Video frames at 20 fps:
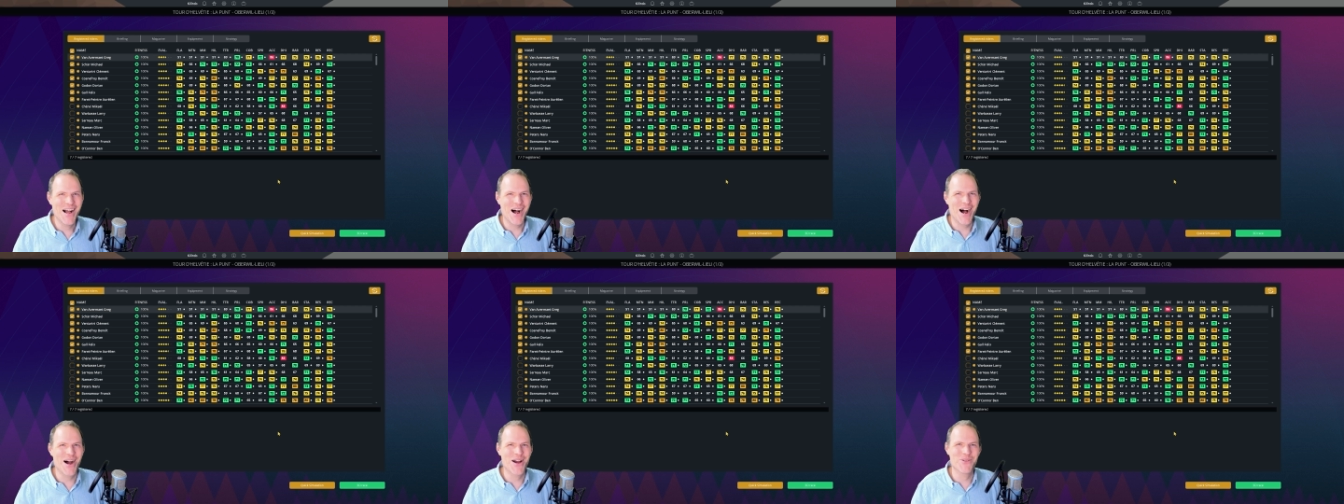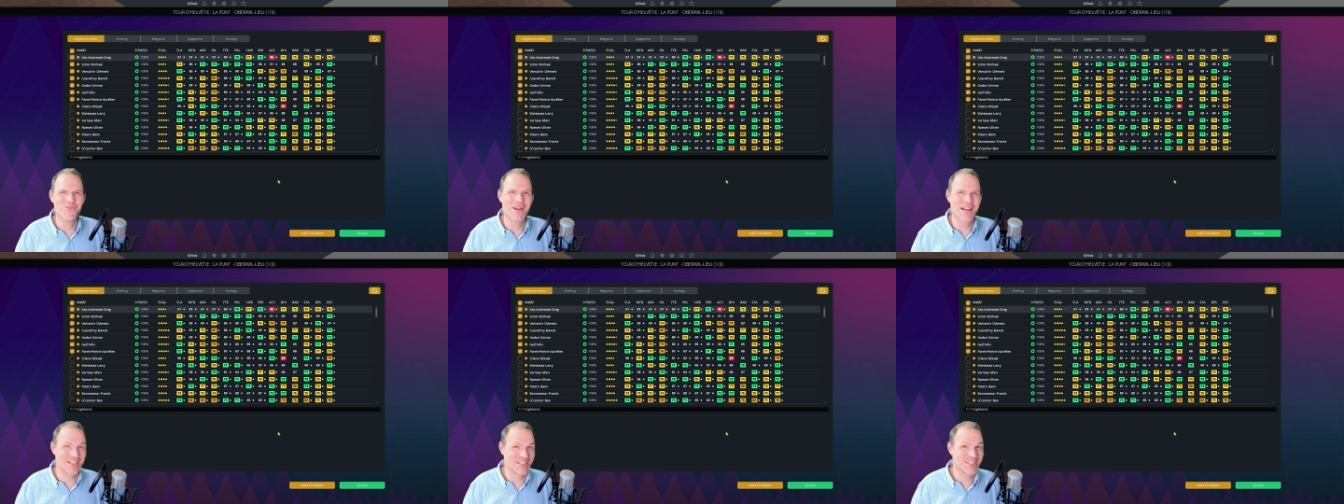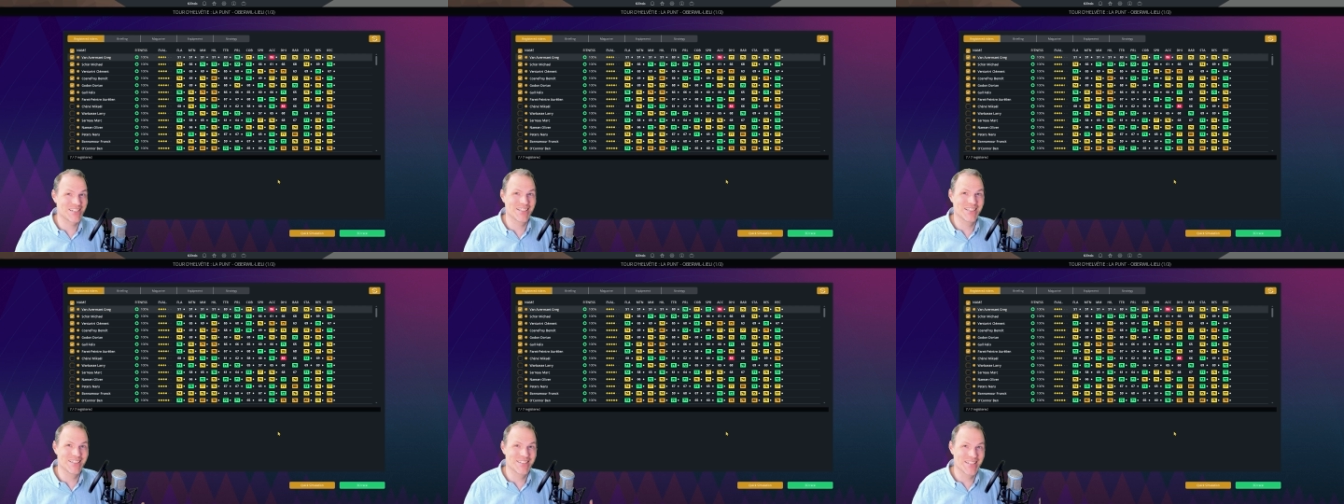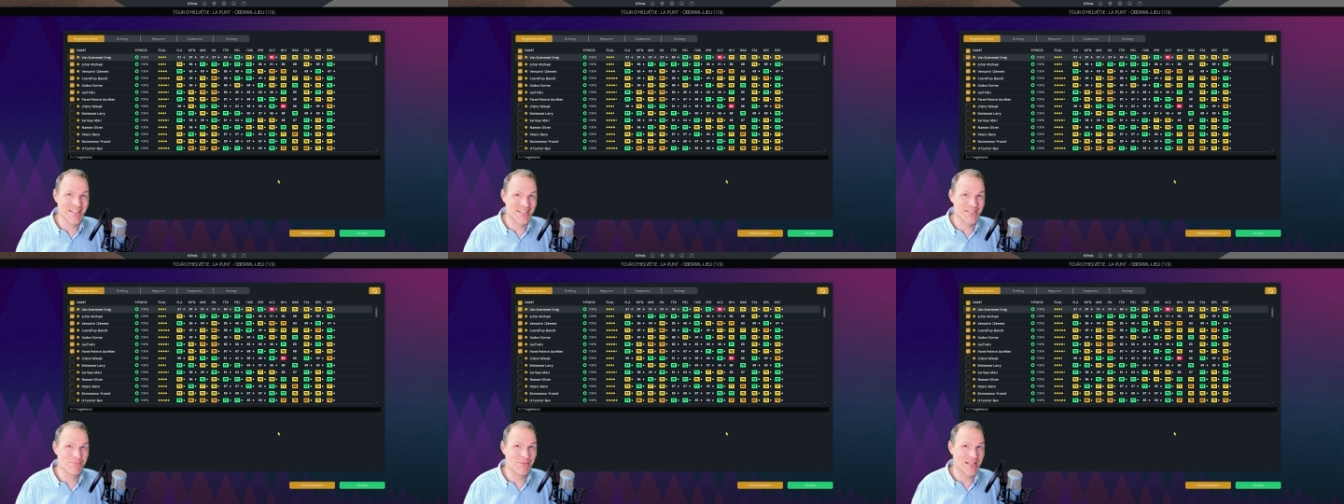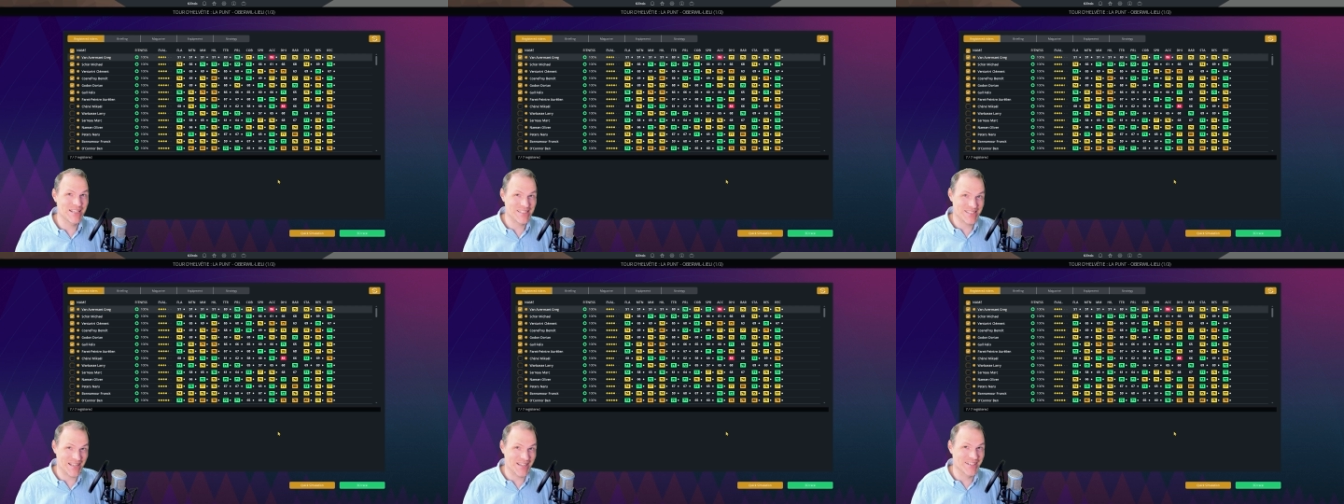I'm actually
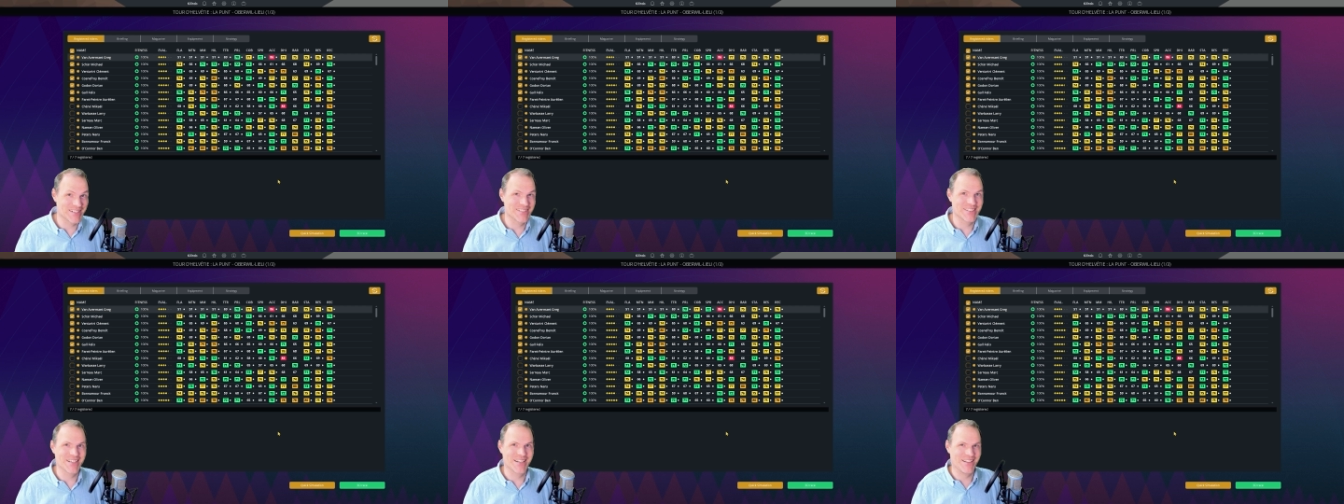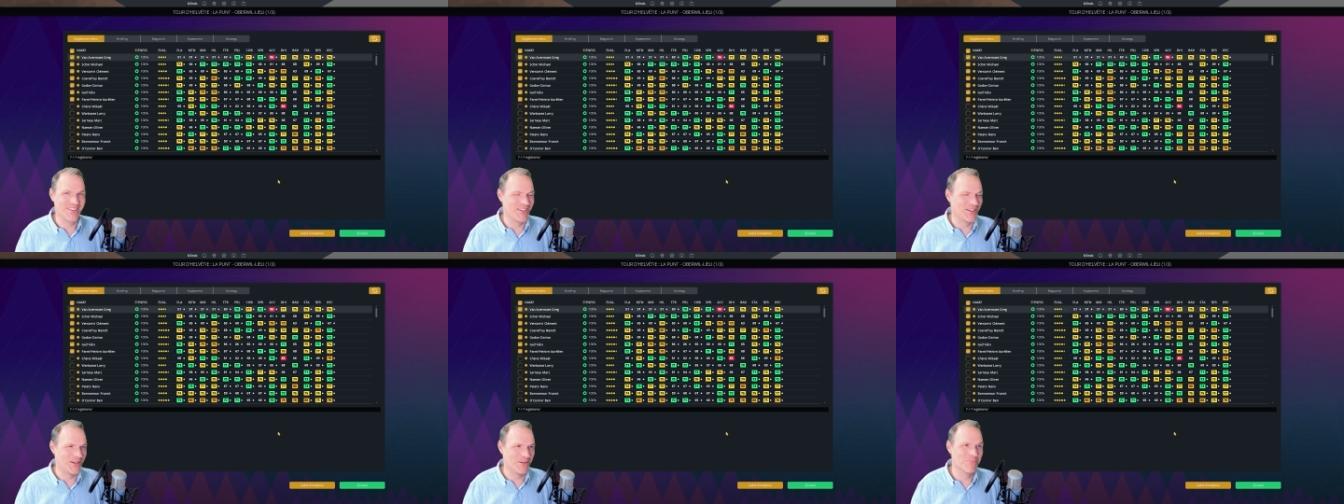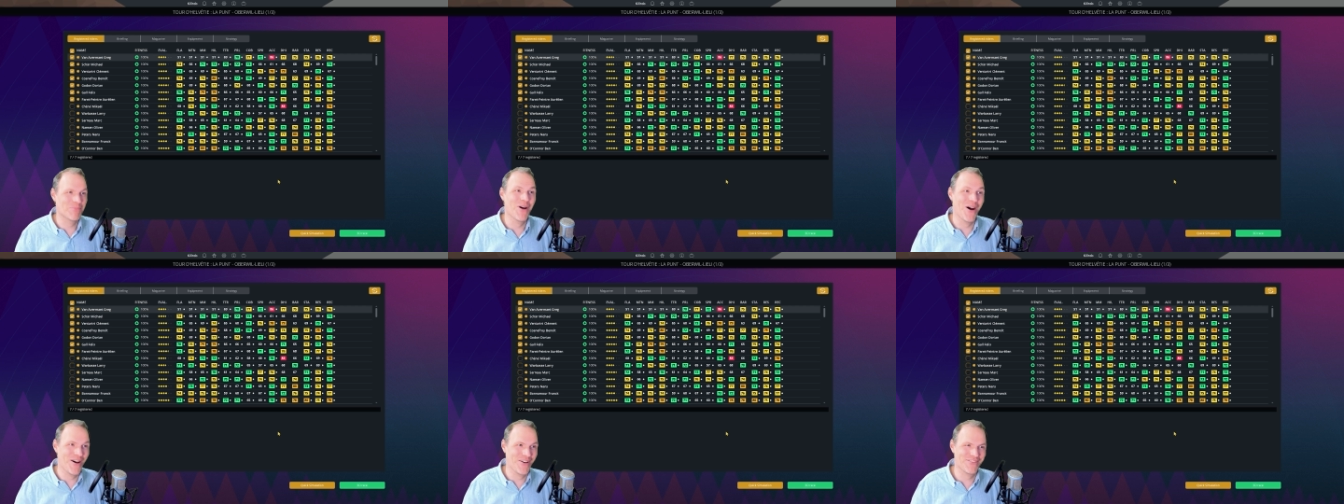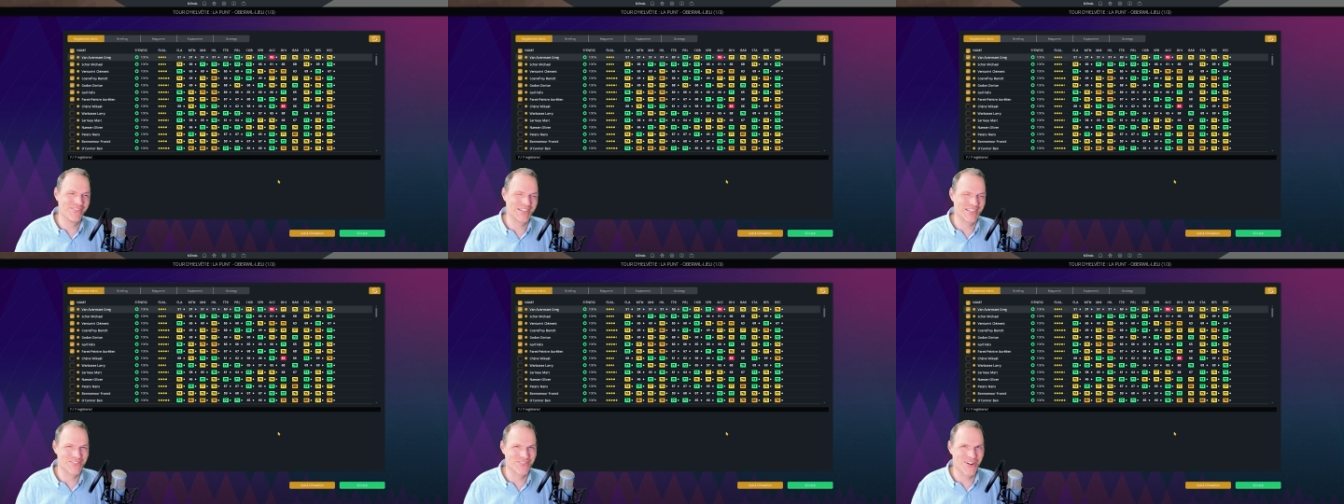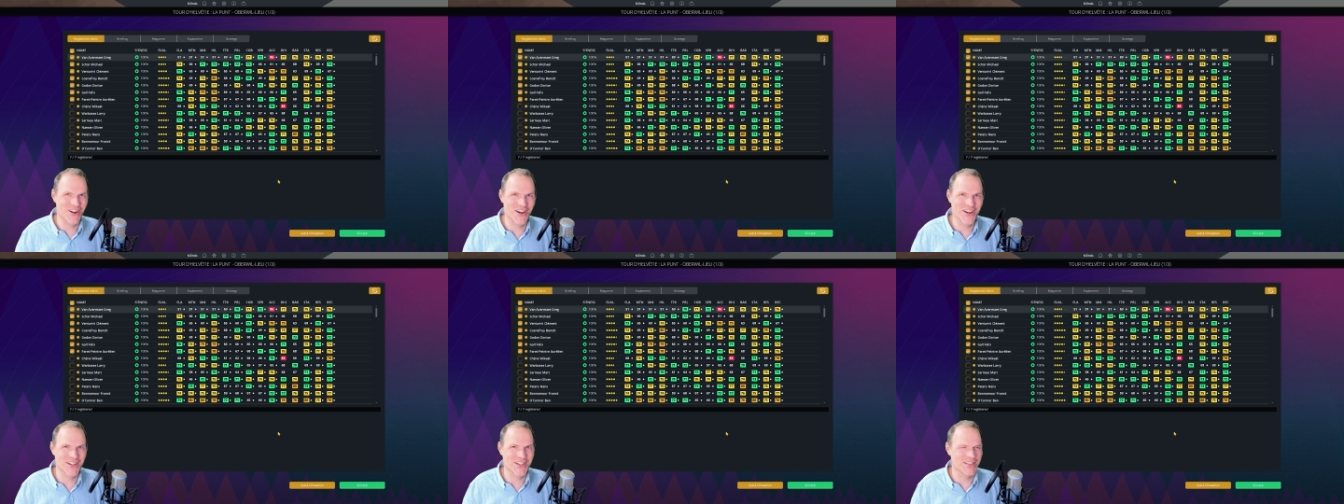database editing the perfect
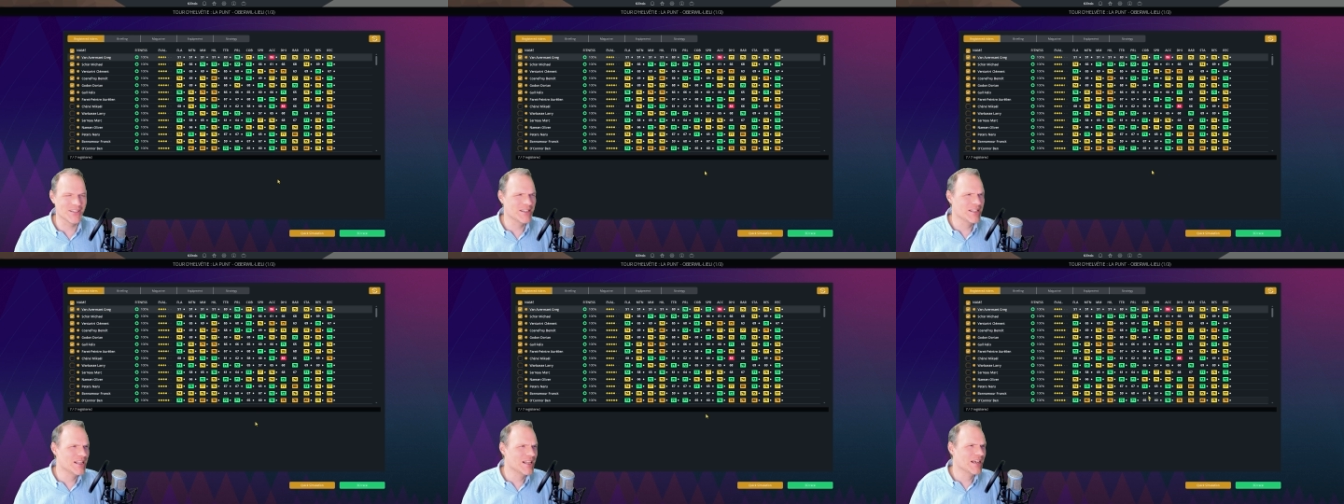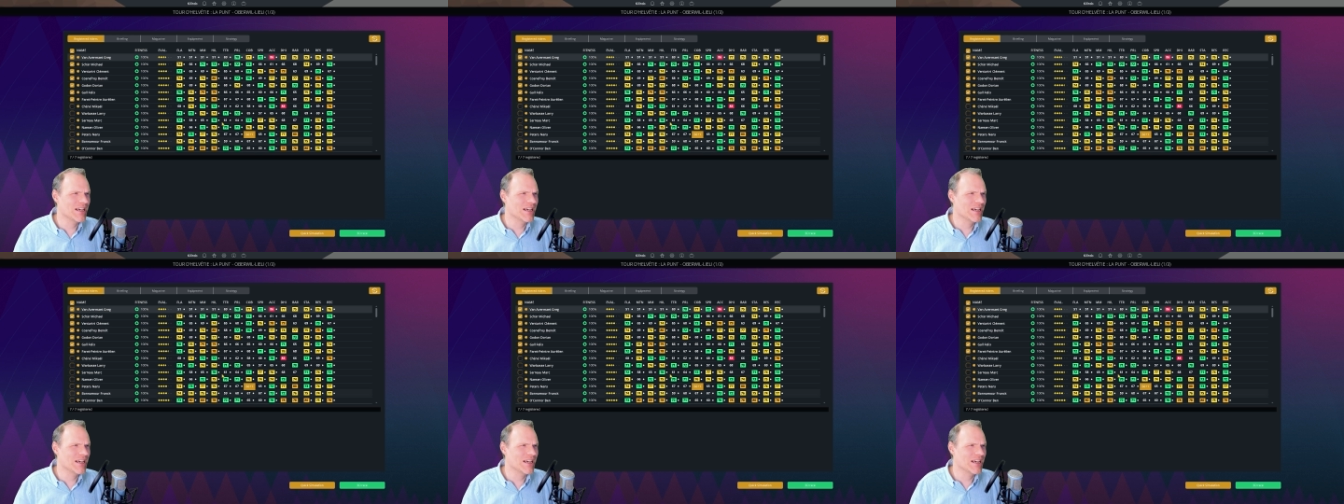rider,